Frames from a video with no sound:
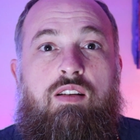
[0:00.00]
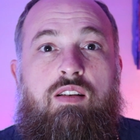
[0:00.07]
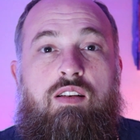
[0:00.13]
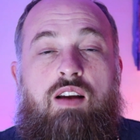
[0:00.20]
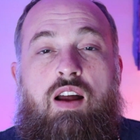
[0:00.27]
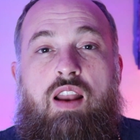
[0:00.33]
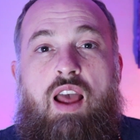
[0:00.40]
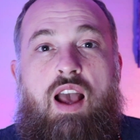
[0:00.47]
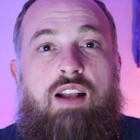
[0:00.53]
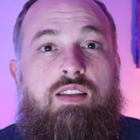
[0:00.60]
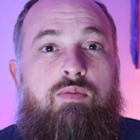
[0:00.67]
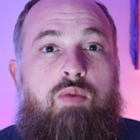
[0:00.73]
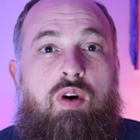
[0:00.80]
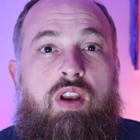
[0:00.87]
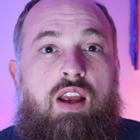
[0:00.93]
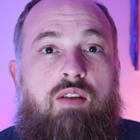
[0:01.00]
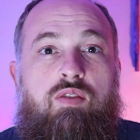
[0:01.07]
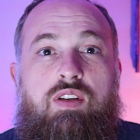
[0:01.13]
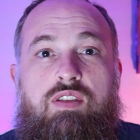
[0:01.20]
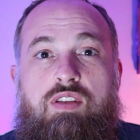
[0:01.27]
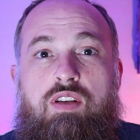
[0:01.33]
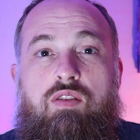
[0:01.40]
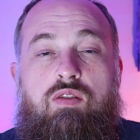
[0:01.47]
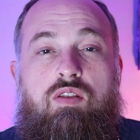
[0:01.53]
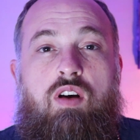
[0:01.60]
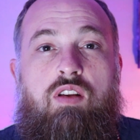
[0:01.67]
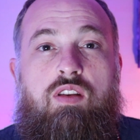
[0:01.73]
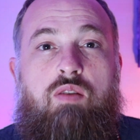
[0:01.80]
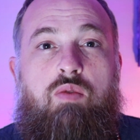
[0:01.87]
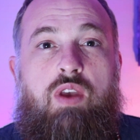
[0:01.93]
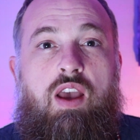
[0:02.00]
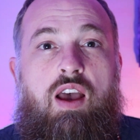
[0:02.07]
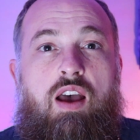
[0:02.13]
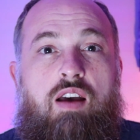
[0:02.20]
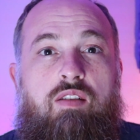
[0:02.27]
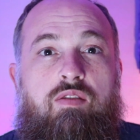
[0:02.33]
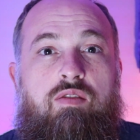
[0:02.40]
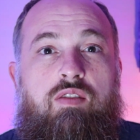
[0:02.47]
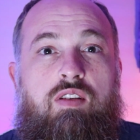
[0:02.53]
not act upon every single thought that we have.